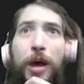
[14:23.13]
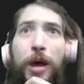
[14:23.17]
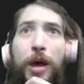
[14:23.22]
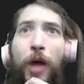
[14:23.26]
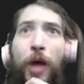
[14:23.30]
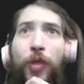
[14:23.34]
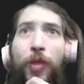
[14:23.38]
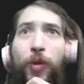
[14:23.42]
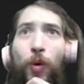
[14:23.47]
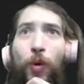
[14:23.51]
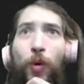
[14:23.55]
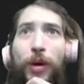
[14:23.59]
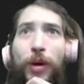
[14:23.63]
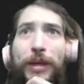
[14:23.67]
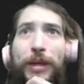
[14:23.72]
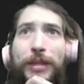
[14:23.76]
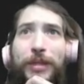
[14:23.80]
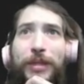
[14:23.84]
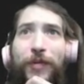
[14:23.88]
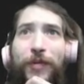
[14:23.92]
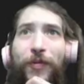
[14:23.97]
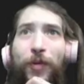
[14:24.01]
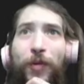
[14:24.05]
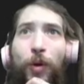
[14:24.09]

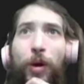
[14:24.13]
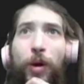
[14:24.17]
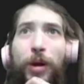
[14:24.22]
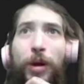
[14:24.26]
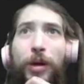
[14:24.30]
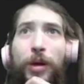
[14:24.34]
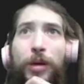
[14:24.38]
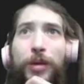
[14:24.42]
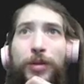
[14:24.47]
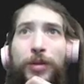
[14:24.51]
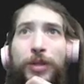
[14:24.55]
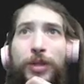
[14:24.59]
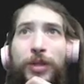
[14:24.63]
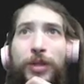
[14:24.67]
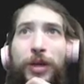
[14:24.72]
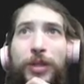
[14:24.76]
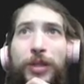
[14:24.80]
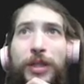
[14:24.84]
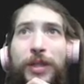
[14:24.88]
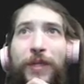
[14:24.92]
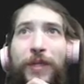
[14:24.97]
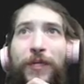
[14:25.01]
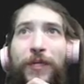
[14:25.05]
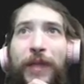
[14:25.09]
Authorities in Florida who
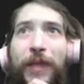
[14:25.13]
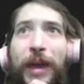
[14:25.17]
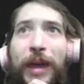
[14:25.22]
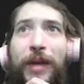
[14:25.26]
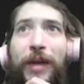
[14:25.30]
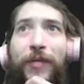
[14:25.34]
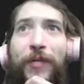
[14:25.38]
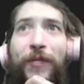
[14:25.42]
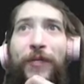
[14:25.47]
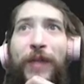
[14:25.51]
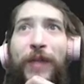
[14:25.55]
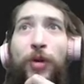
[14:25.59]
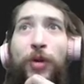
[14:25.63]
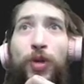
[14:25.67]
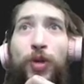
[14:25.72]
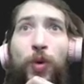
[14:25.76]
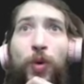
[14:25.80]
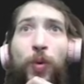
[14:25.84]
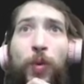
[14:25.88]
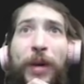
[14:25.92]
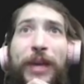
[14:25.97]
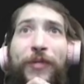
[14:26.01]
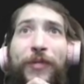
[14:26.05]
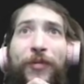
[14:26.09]
searched the van found
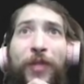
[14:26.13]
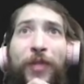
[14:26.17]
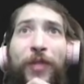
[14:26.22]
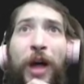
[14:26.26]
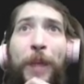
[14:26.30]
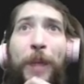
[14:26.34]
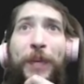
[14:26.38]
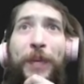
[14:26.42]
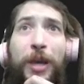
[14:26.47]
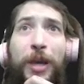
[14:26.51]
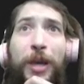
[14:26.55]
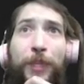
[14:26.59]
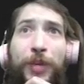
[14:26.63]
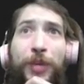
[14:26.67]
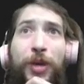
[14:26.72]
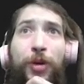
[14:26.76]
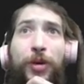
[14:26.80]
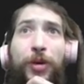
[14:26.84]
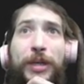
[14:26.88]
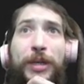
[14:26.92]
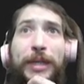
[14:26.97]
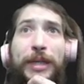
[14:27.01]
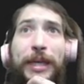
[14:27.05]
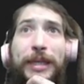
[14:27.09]
20 floppy
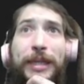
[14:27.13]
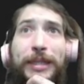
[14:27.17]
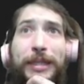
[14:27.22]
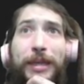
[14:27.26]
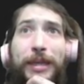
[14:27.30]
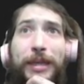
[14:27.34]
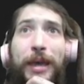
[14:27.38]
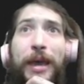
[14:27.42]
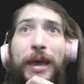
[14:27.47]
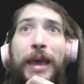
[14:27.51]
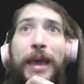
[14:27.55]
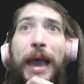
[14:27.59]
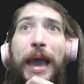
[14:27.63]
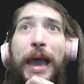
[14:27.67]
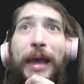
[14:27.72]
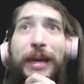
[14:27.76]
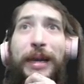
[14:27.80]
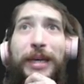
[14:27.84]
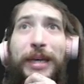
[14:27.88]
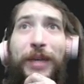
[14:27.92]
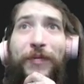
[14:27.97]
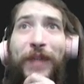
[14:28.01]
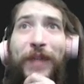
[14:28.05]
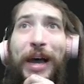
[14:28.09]
computer disks and
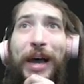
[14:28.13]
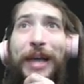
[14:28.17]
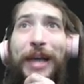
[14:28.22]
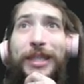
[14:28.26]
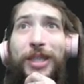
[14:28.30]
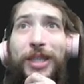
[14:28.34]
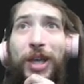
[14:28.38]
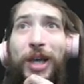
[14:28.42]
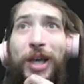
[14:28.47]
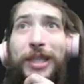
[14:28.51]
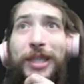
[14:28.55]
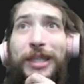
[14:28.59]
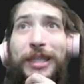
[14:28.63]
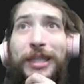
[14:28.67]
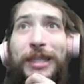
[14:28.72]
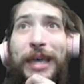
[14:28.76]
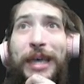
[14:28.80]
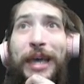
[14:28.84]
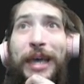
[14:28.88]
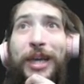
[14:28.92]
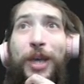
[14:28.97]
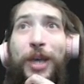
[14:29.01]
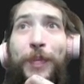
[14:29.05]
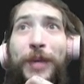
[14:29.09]
a device Hunt
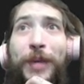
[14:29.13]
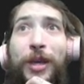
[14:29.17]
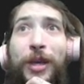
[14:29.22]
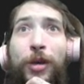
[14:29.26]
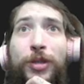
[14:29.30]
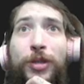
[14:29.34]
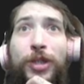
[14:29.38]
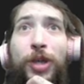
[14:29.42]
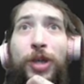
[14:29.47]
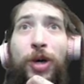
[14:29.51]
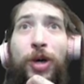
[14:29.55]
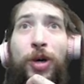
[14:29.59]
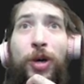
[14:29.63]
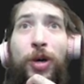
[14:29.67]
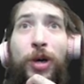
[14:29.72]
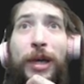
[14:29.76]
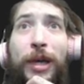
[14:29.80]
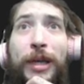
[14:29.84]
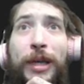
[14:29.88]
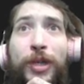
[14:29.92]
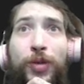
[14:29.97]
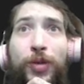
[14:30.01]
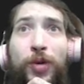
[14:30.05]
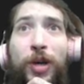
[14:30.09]
said could be used to hook
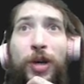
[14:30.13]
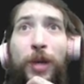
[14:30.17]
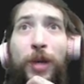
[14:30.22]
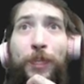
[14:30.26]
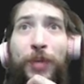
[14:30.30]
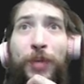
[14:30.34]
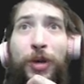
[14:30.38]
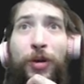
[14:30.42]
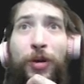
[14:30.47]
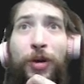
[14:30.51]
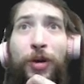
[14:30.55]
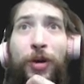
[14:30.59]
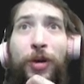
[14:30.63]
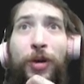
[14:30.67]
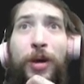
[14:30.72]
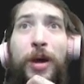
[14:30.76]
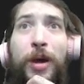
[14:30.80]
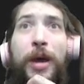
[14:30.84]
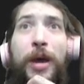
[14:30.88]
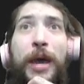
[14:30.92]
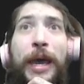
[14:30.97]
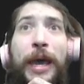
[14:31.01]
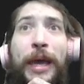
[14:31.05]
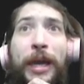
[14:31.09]
into a computer
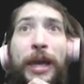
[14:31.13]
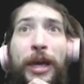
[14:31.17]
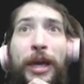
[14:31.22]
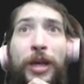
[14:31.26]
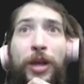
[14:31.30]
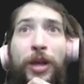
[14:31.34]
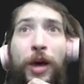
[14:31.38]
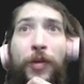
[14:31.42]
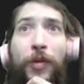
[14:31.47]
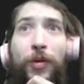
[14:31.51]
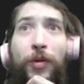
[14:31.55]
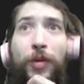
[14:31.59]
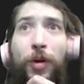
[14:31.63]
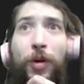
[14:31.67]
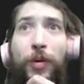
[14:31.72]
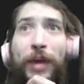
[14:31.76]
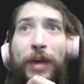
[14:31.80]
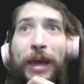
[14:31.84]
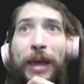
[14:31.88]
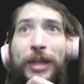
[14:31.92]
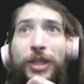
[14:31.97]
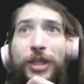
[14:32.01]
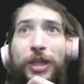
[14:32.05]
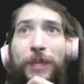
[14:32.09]
in another
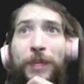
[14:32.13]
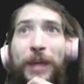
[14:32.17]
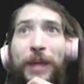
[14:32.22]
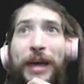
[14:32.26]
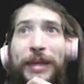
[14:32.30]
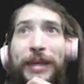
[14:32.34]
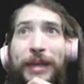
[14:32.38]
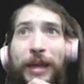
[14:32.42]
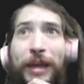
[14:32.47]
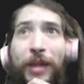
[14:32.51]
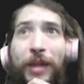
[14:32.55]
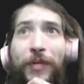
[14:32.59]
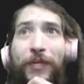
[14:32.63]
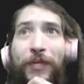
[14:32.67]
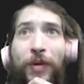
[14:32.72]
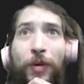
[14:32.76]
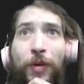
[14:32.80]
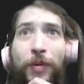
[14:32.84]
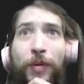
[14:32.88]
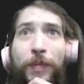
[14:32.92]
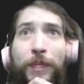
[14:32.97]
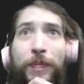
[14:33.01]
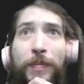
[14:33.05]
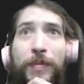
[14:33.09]
location by
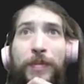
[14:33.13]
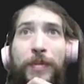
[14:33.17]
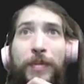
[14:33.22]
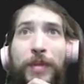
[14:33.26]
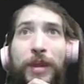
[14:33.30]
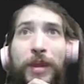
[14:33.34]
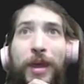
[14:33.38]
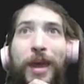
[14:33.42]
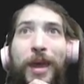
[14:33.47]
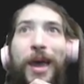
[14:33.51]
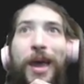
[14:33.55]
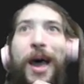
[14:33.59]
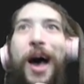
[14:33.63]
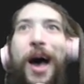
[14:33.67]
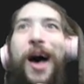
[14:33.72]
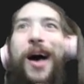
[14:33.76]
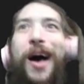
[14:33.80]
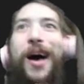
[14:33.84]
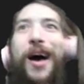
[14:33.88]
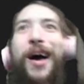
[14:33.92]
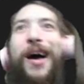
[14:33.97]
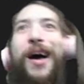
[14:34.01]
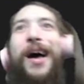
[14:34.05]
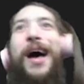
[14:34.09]
telephone.
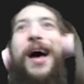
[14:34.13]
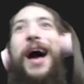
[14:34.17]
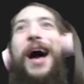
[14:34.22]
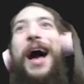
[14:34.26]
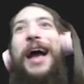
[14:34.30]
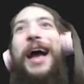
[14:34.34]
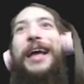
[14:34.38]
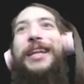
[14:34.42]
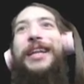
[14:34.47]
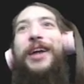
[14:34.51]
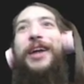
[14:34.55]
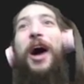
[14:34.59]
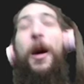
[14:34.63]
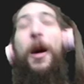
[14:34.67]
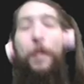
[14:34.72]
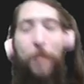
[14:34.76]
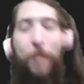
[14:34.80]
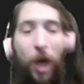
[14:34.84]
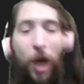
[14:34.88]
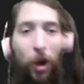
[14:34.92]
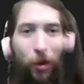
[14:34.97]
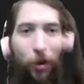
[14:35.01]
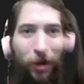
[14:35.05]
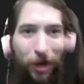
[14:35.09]
A
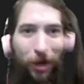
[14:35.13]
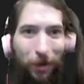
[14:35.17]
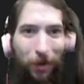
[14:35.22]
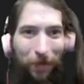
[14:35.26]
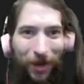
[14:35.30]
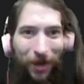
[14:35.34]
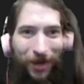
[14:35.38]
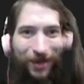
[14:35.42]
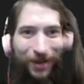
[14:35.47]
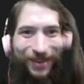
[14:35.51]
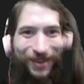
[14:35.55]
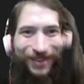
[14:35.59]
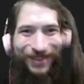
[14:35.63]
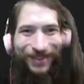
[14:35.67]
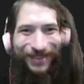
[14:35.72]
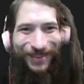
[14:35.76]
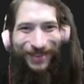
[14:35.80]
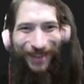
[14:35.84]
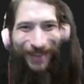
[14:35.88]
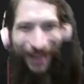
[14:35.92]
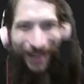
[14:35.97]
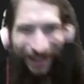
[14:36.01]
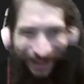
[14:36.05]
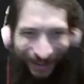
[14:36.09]
modem?
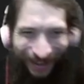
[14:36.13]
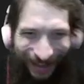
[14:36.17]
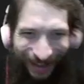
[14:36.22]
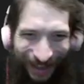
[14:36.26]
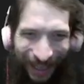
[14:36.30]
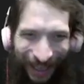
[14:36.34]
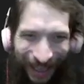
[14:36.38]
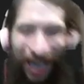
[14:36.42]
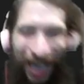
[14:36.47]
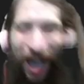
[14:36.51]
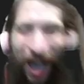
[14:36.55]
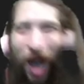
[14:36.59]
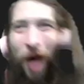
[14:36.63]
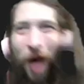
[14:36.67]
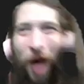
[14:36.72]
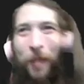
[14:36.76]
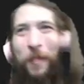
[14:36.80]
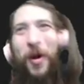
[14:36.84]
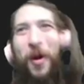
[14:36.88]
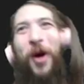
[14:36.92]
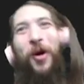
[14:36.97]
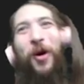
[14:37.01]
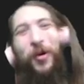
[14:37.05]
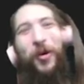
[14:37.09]
A
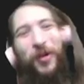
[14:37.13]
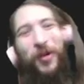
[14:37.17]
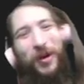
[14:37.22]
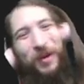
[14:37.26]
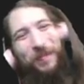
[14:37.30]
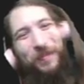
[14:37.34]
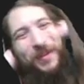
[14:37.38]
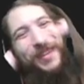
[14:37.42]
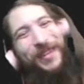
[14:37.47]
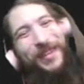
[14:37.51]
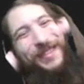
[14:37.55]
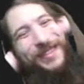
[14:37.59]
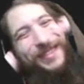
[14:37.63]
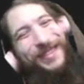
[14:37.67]
modem.